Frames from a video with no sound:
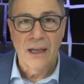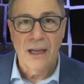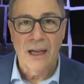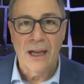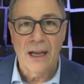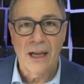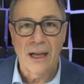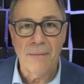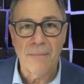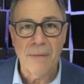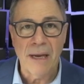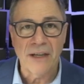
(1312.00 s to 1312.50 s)

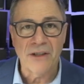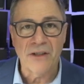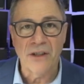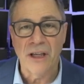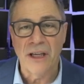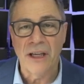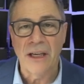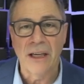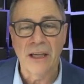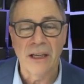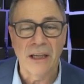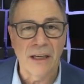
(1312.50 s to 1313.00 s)
I'm
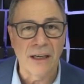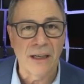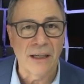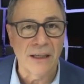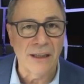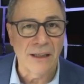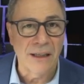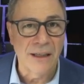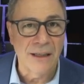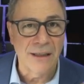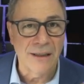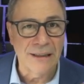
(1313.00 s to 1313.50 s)
actually going
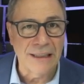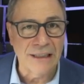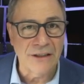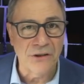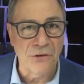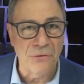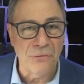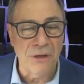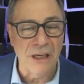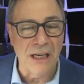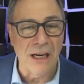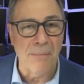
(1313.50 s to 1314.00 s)
to let
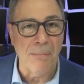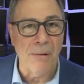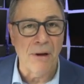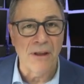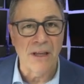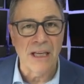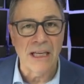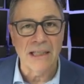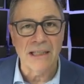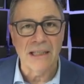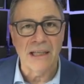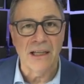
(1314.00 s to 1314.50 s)
you read up on
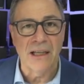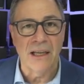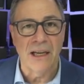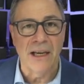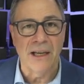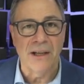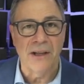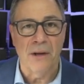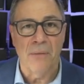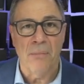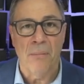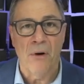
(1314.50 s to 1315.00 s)
this
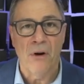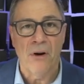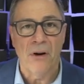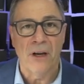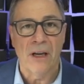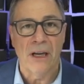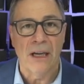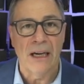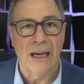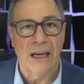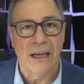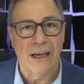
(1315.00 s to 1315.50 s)
in the book,
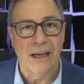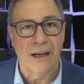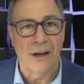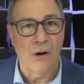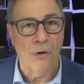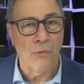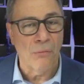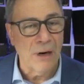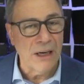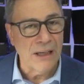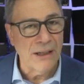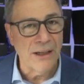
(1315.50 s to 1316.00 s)
and I'm going to go
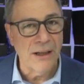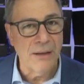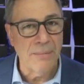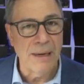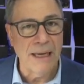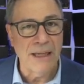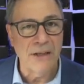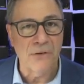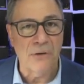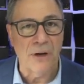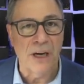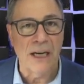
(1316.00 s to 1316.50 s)
right to the
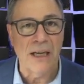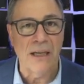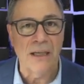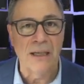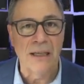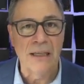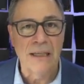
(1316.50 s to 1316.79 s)
big trade